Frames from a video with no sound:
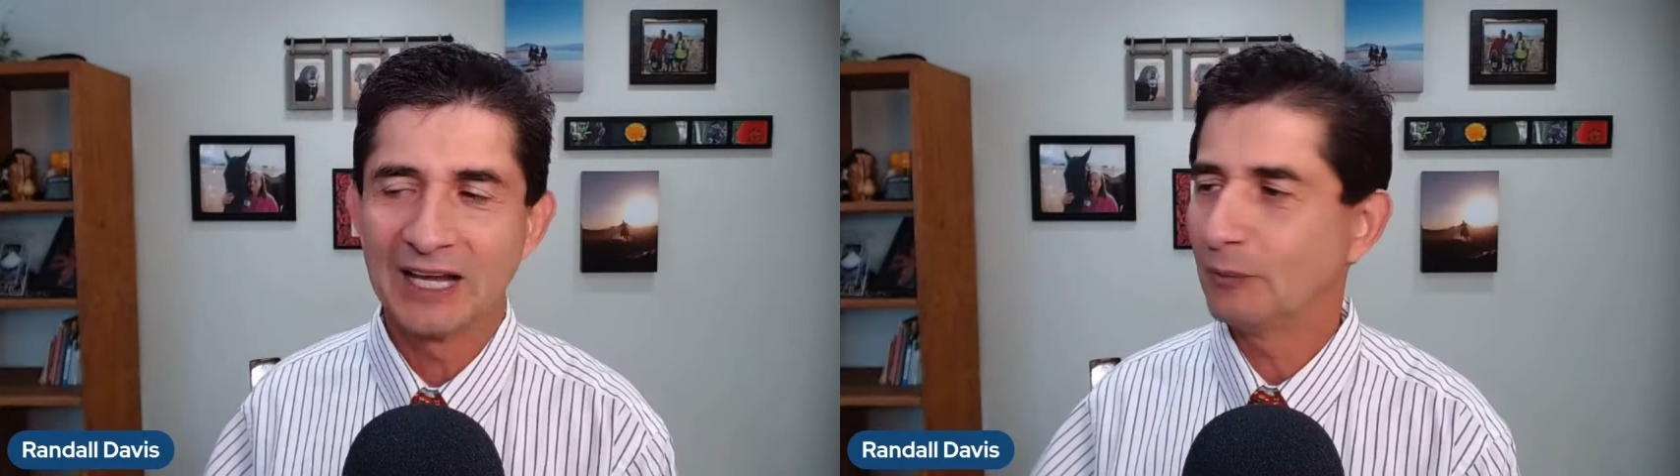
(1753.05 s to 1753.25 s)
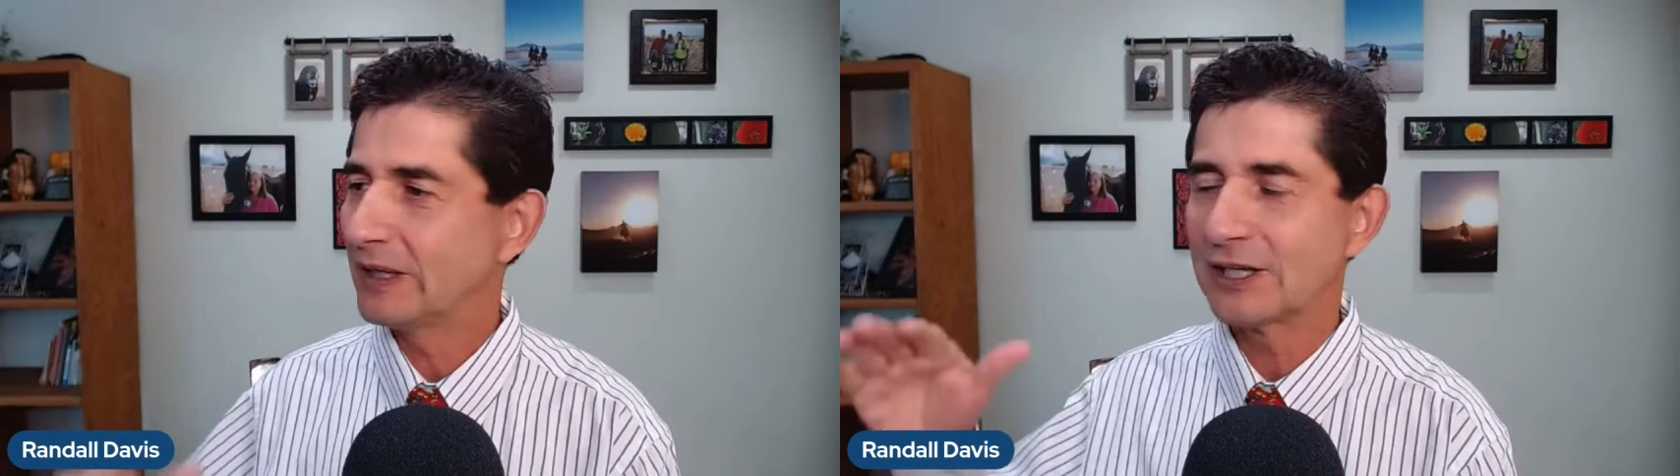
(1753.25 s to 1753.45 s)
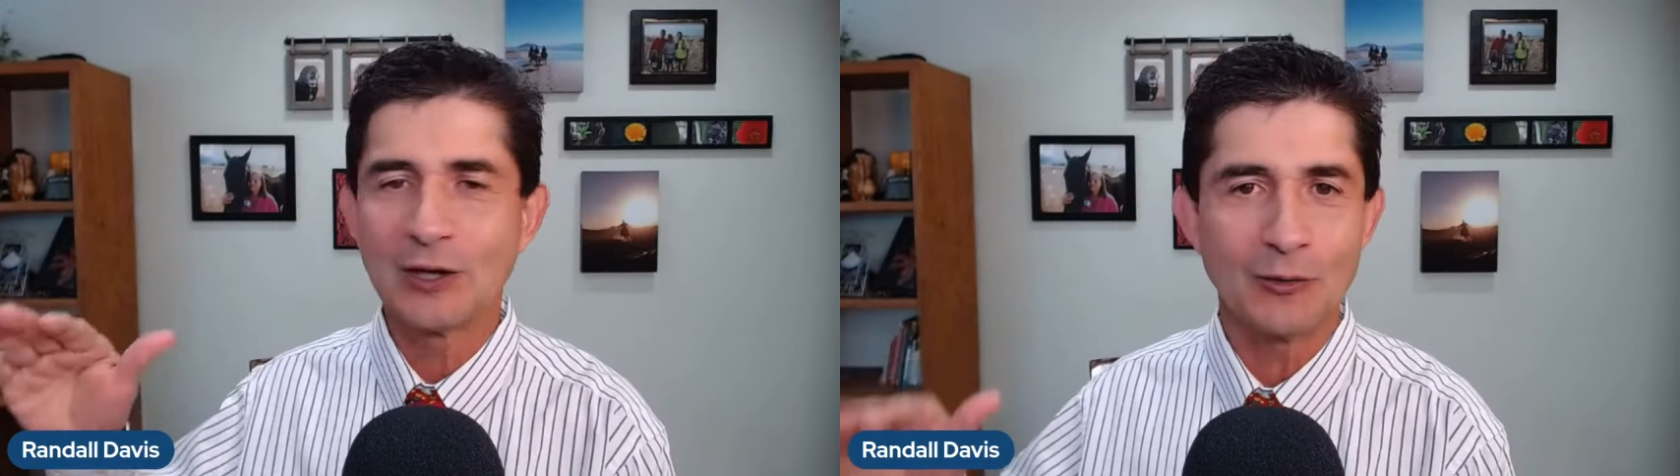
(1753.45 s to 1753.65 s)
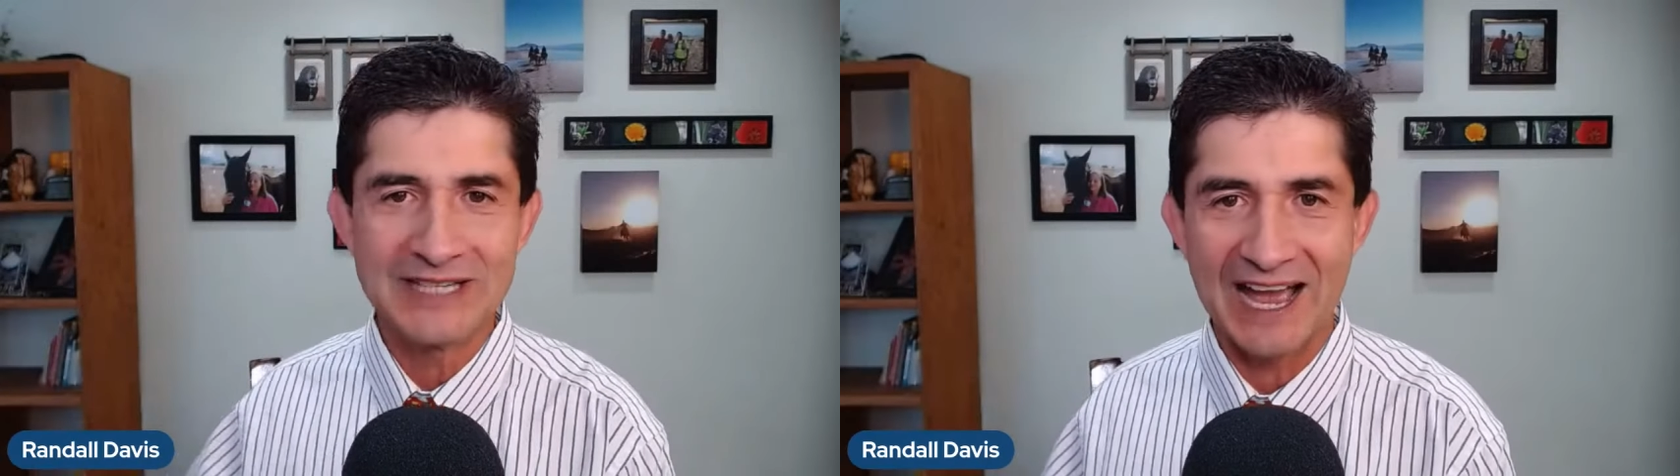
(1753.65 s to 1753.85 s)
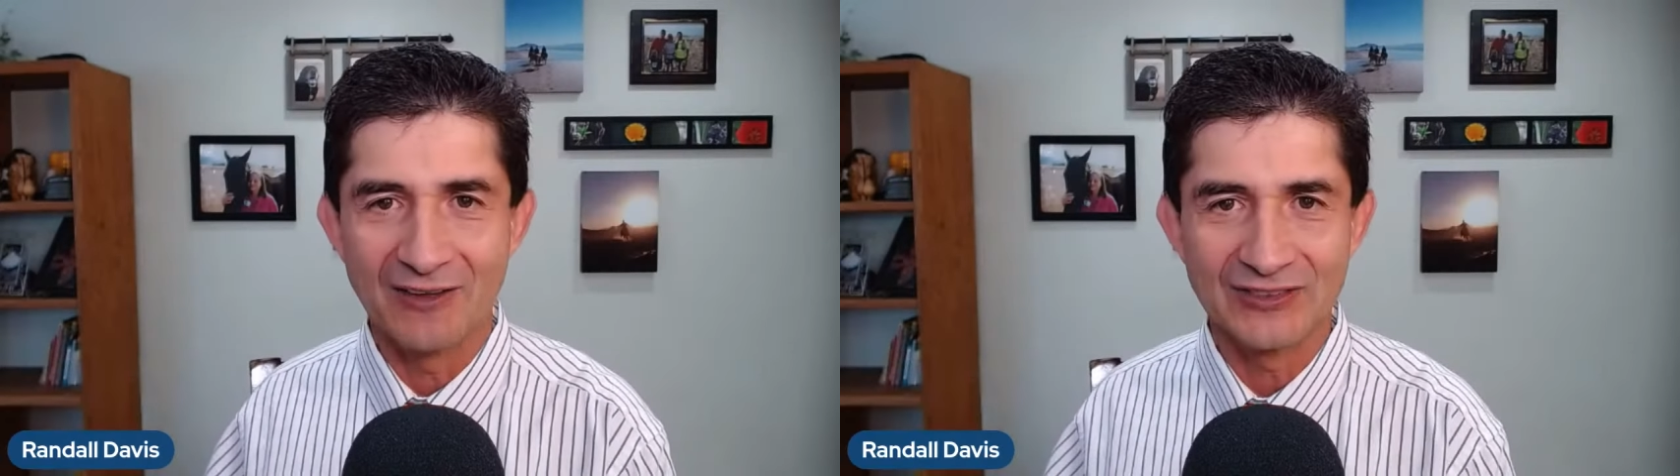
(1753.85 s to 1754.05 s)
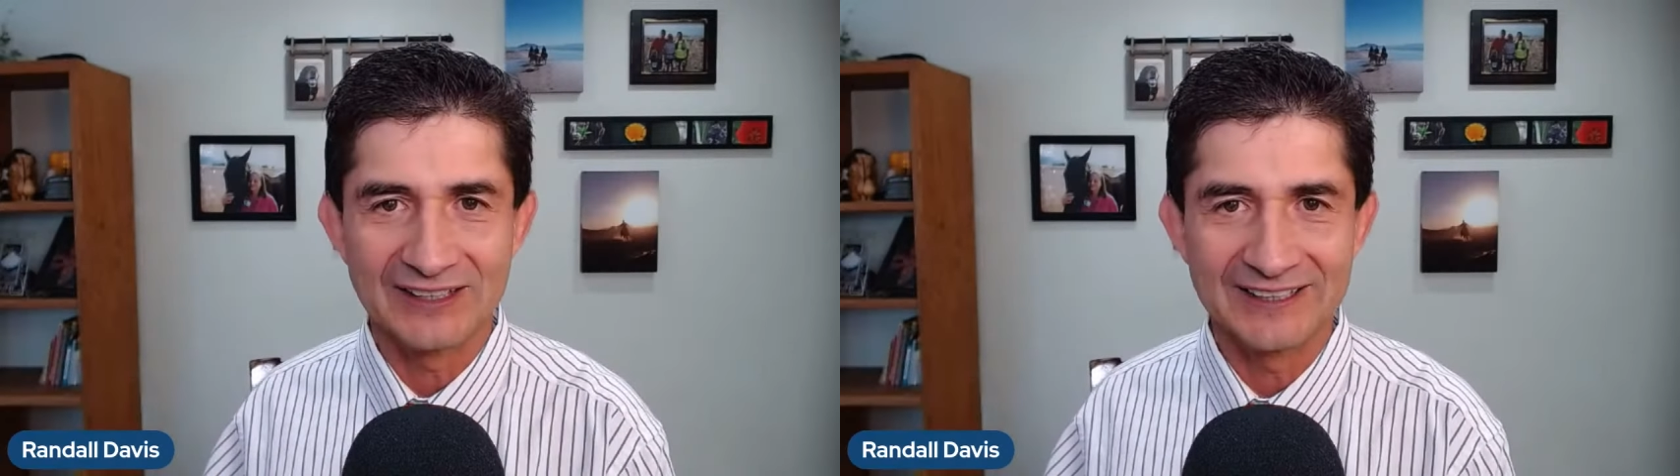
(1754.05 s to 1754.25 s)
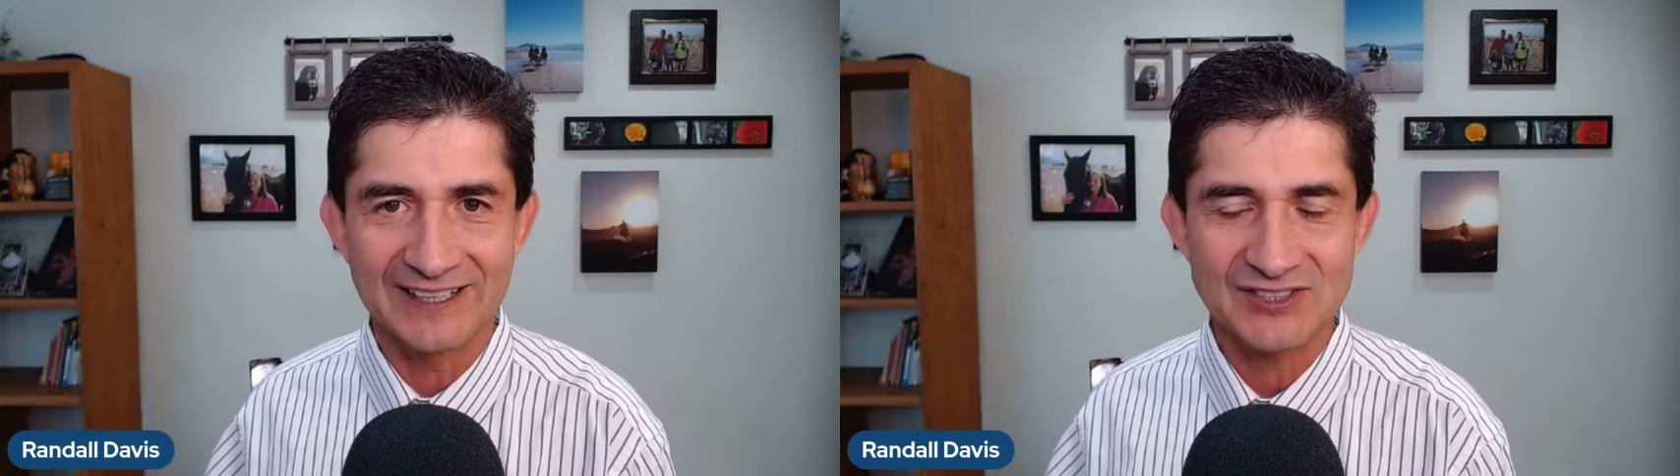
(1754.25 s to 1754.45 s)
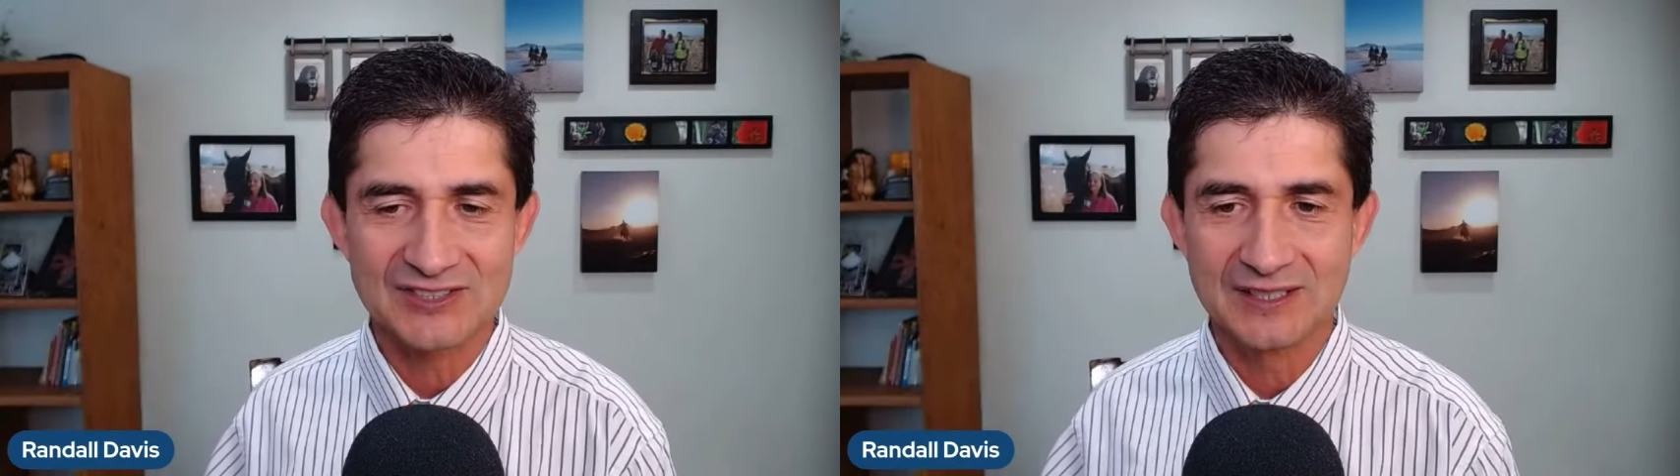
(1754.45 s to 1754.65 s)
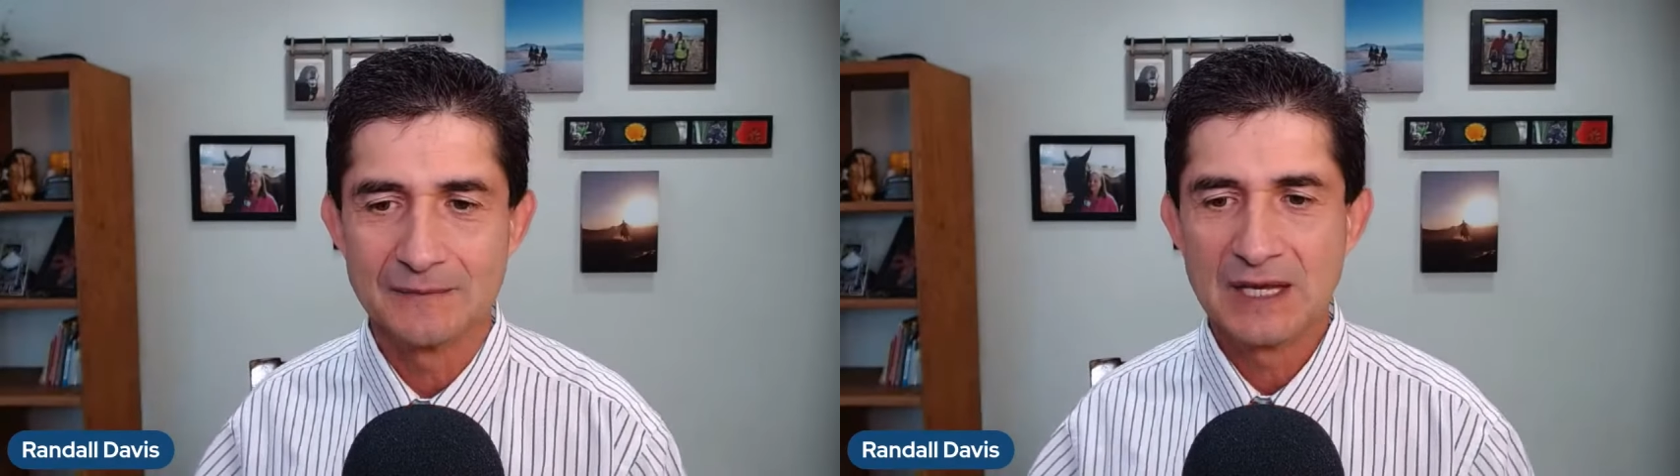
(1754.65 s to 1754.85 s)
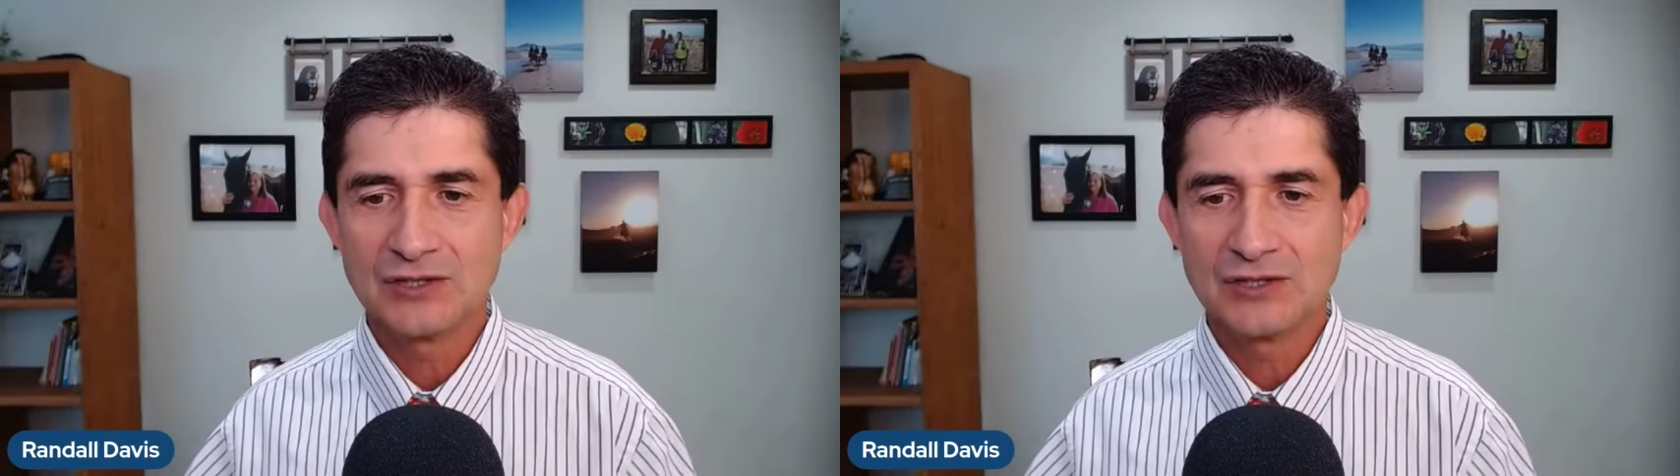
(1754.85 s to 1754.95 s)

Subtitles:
and we could go down the list.